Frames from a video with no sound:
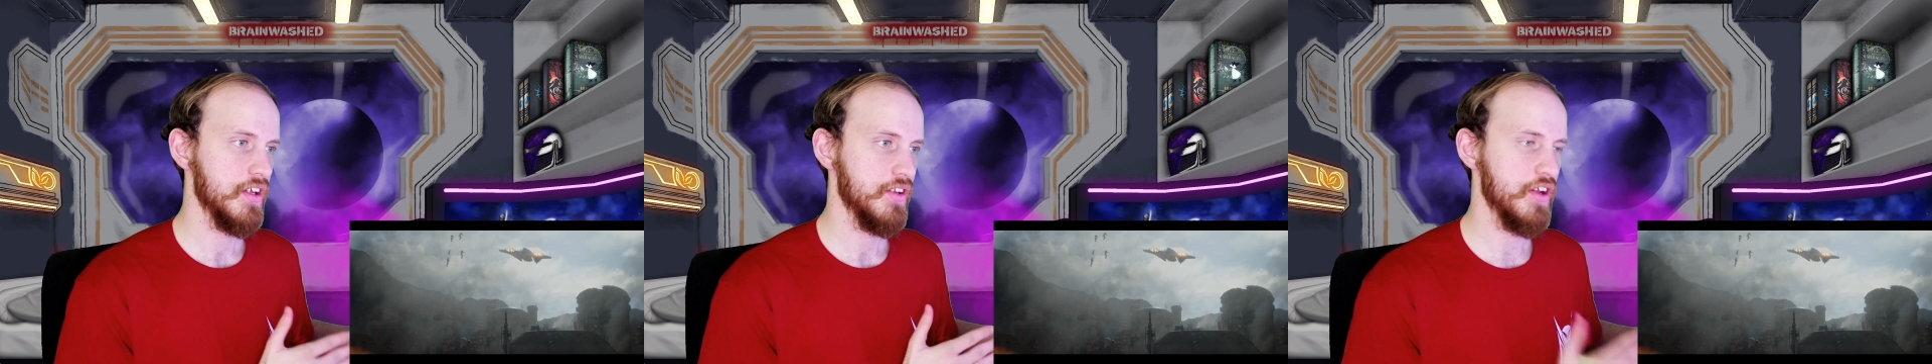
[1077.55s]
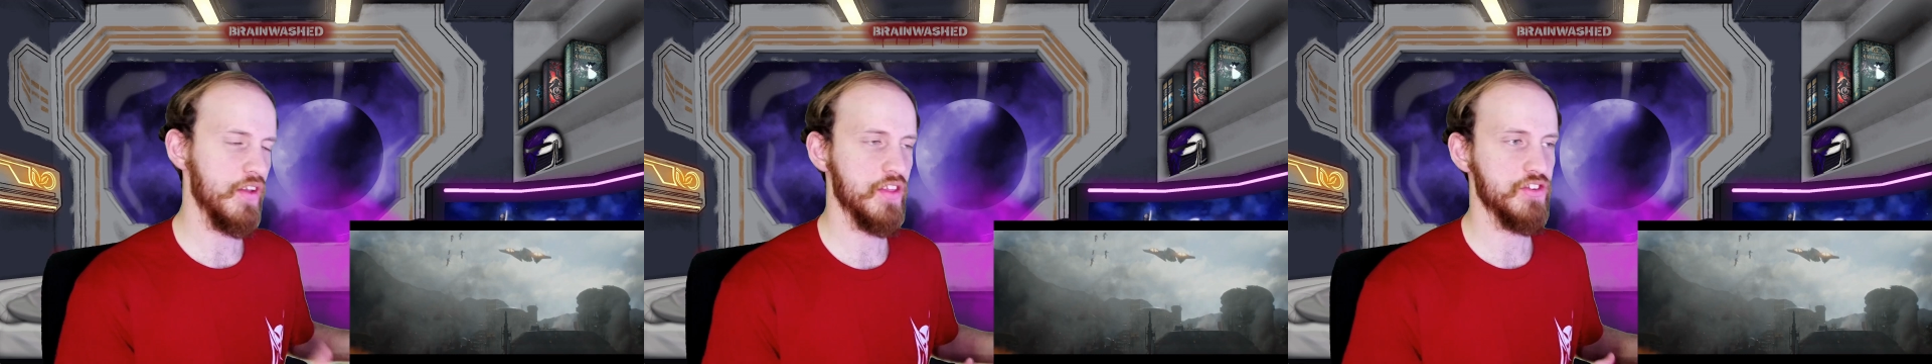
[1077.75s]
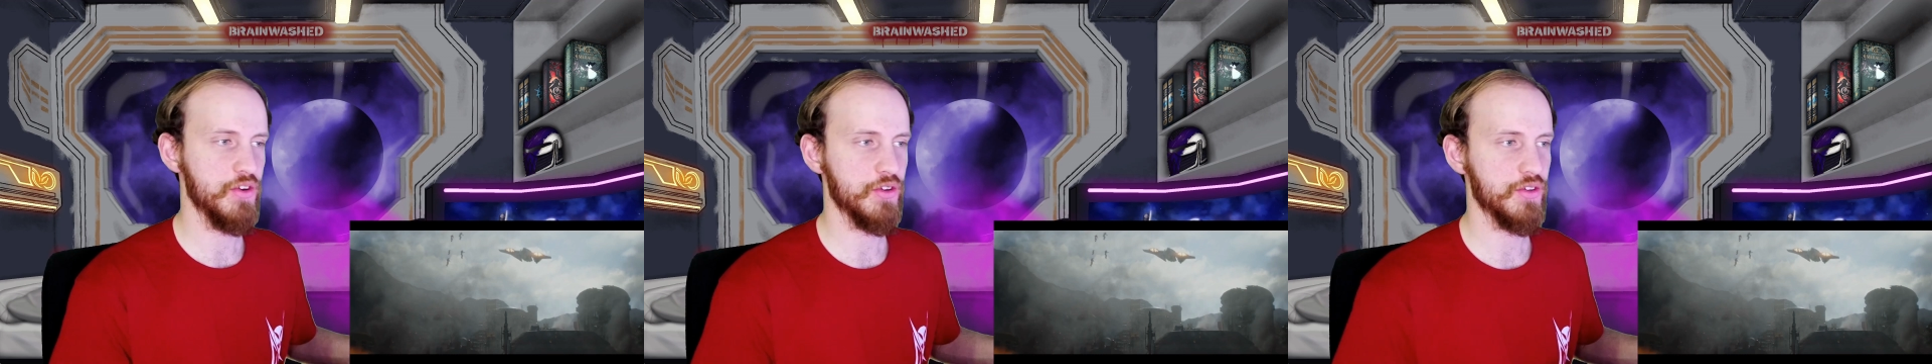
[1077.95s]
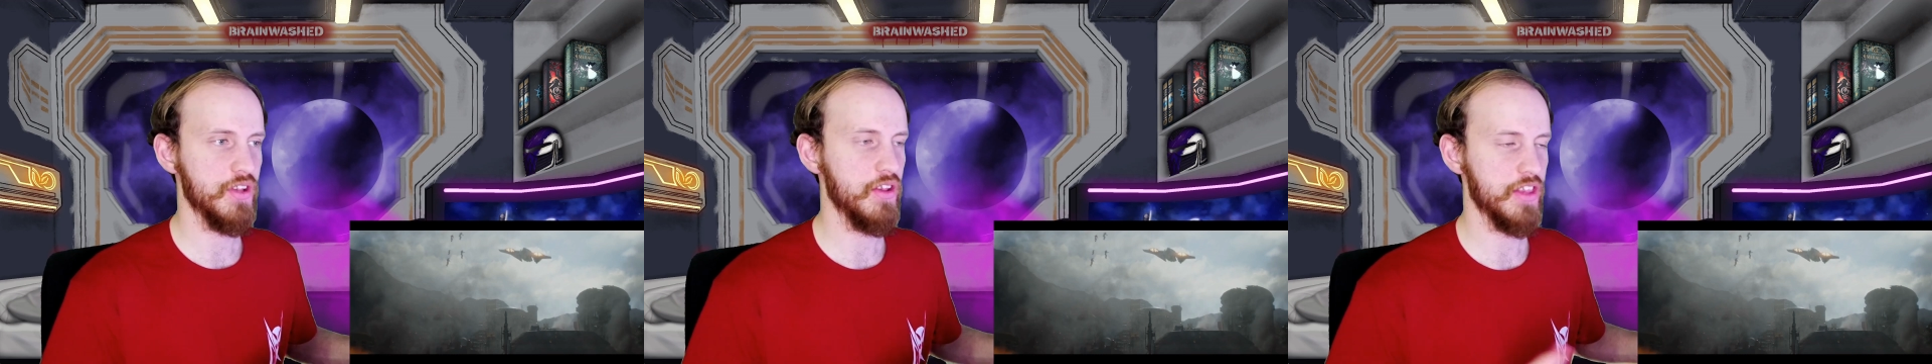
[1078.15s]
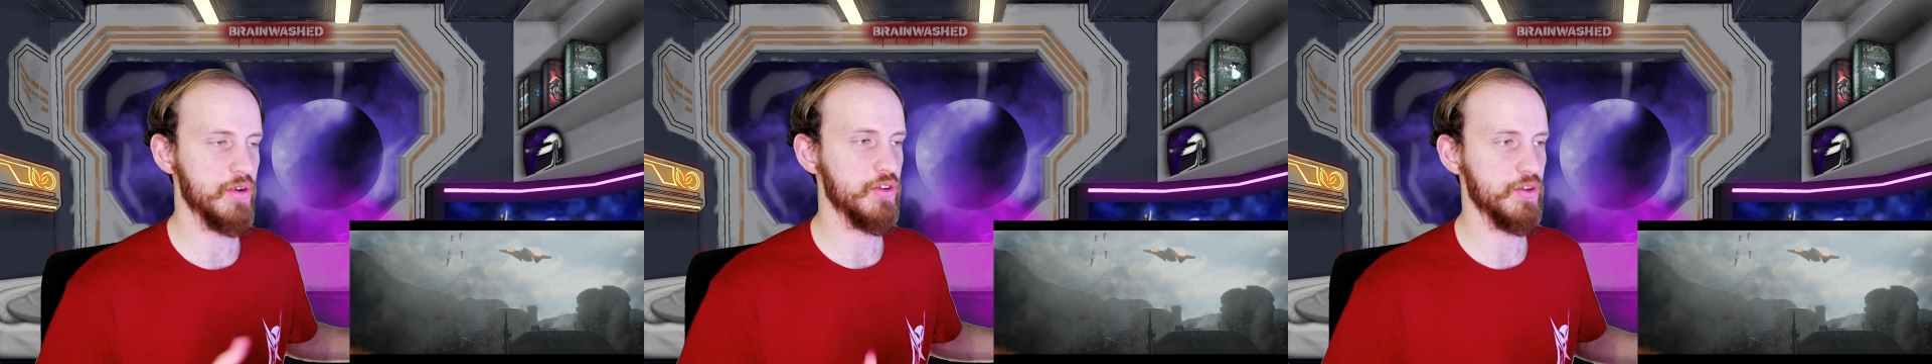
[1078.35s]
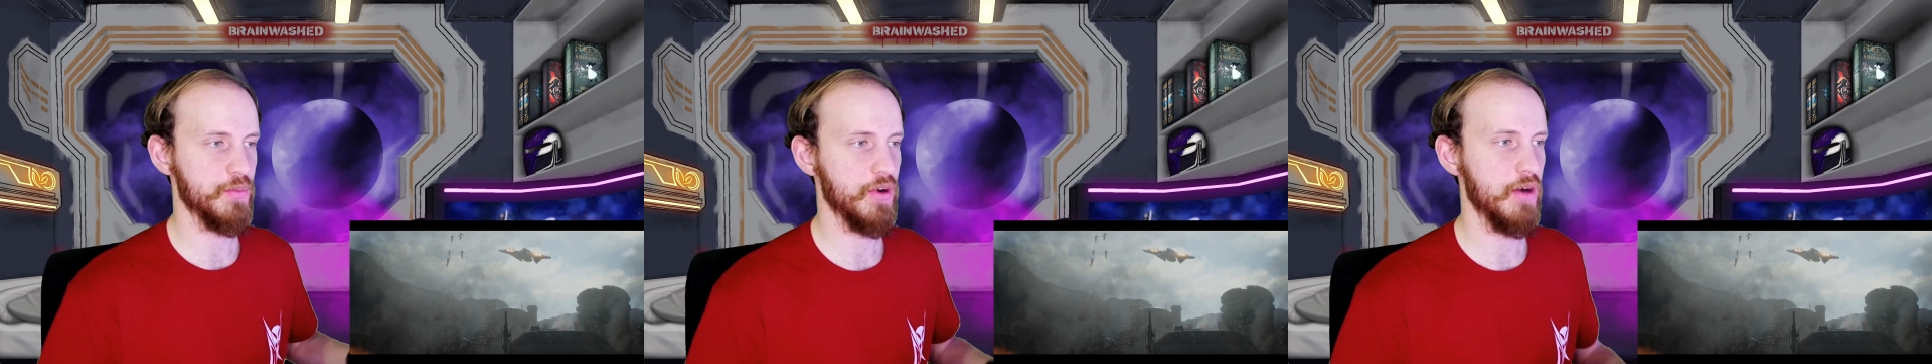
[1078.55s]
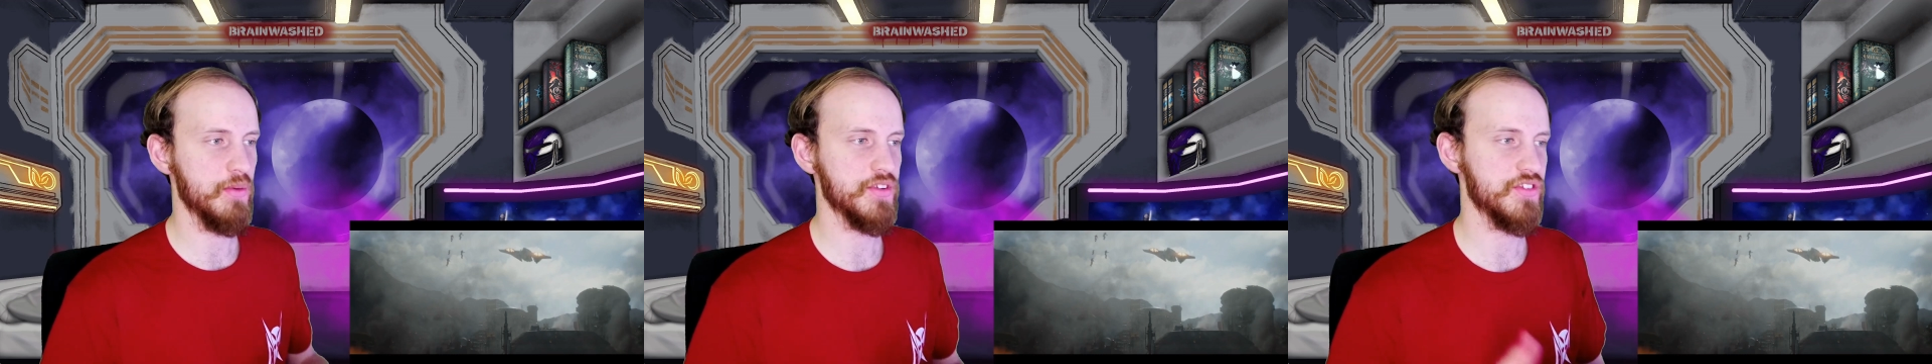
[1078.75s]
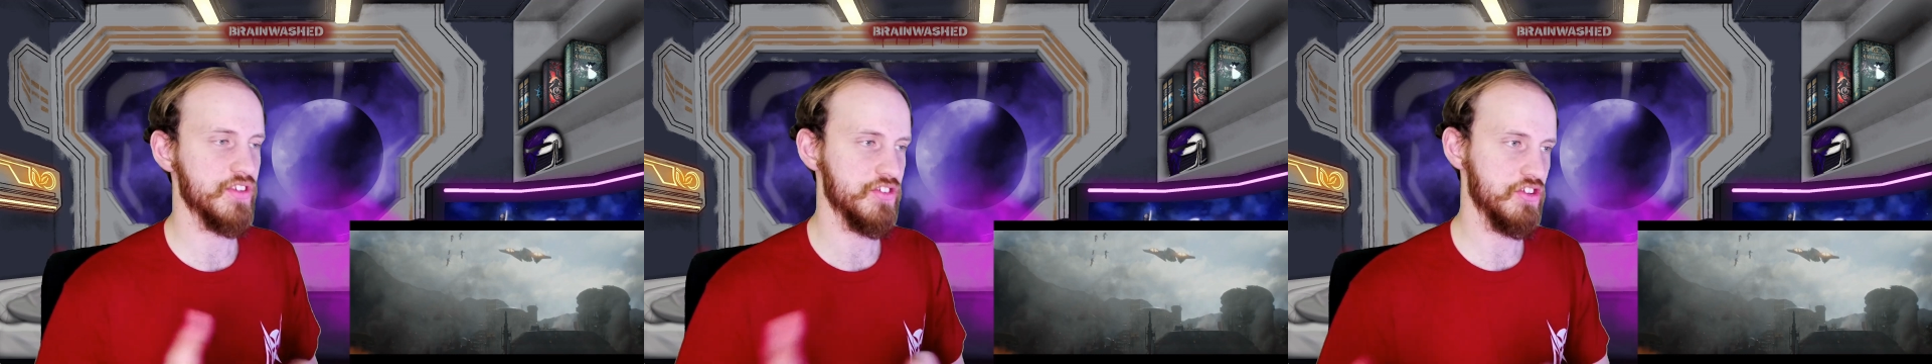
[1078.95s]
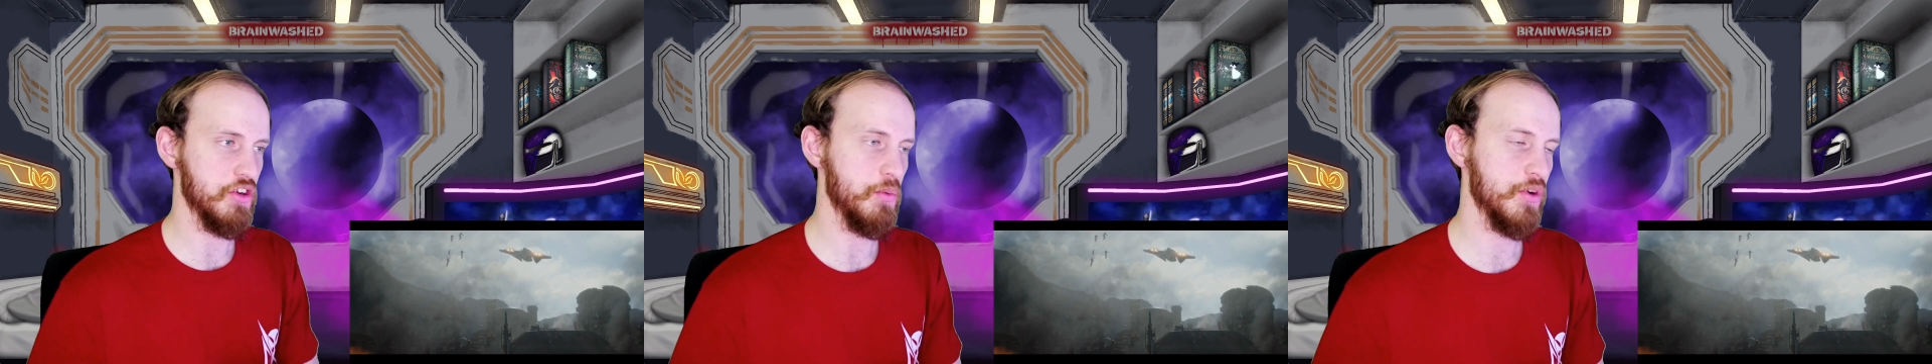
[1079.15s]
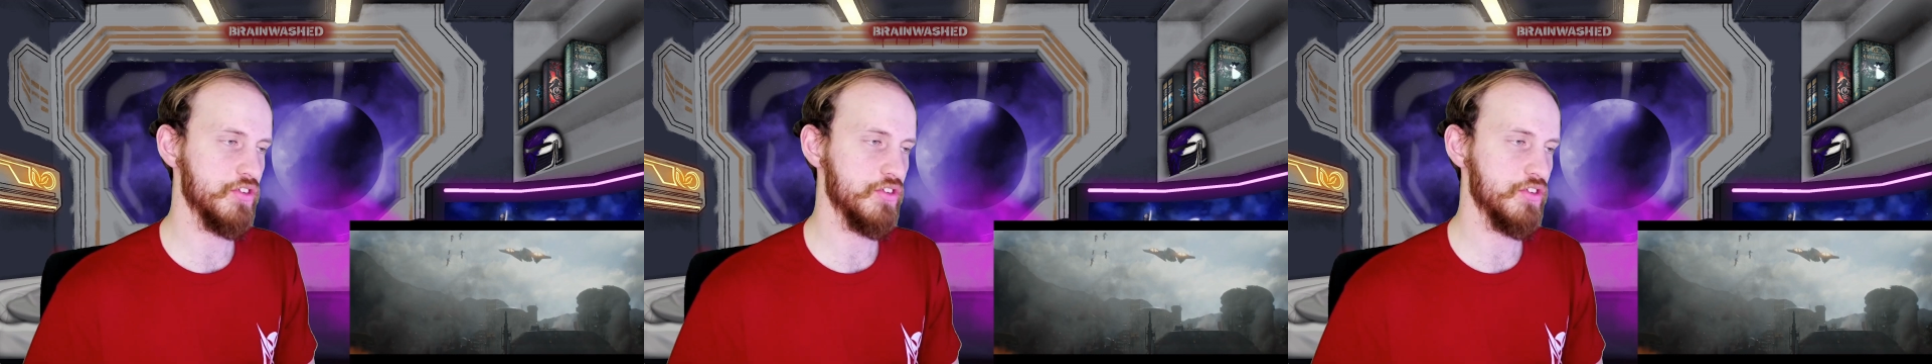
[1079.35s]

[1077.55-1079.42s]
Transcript: Not that she was not that it was a promise that she